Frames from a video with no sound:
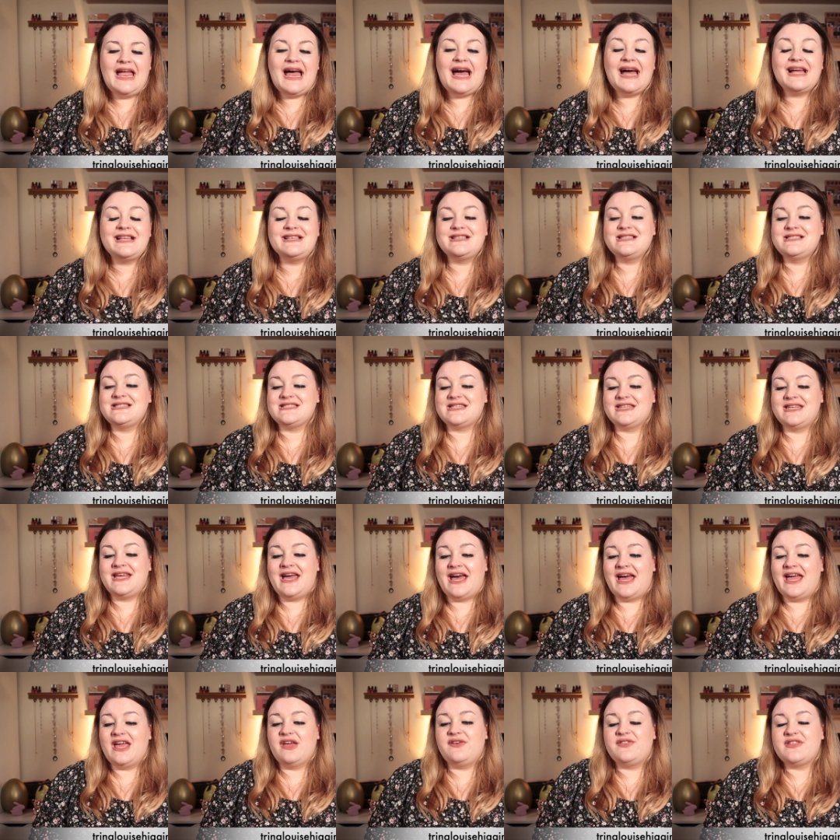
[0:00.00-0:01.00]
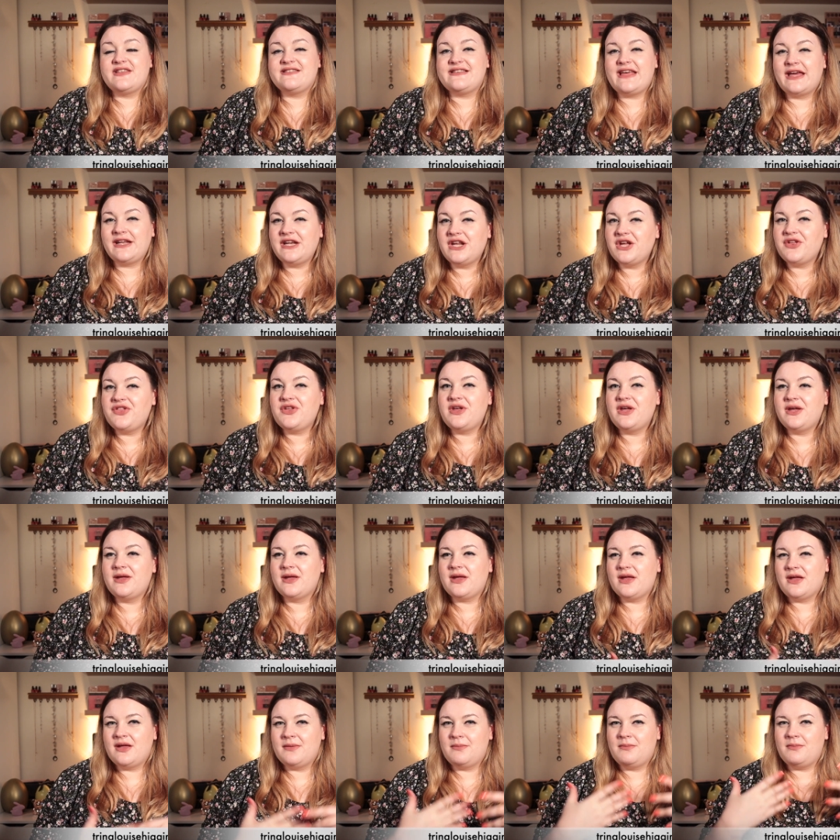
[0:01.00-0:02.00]
and yeah, if there's any
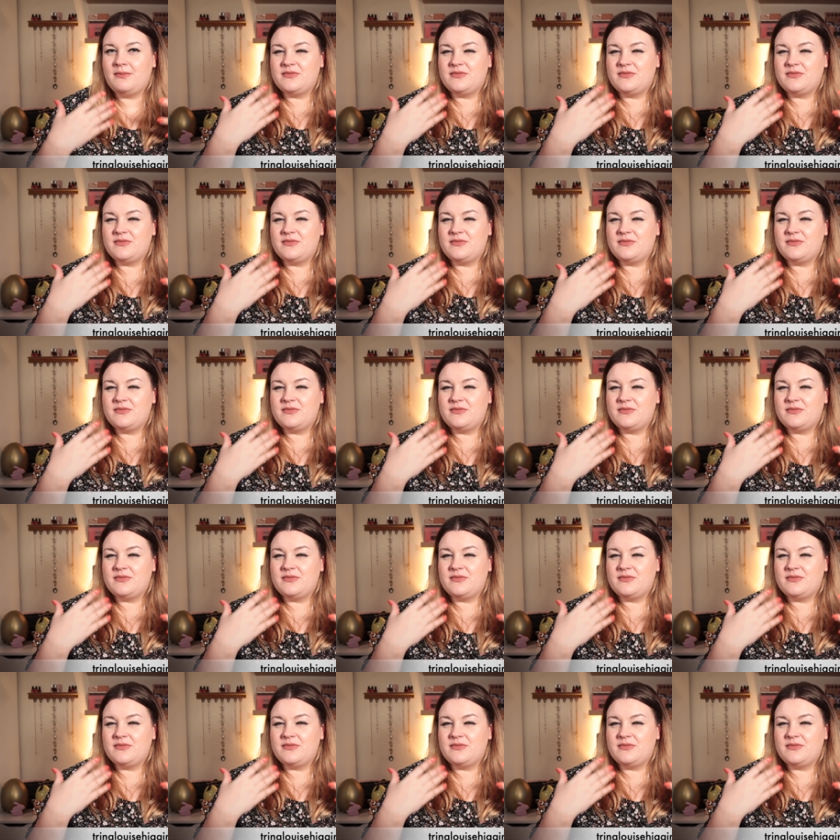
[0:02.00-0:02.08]
other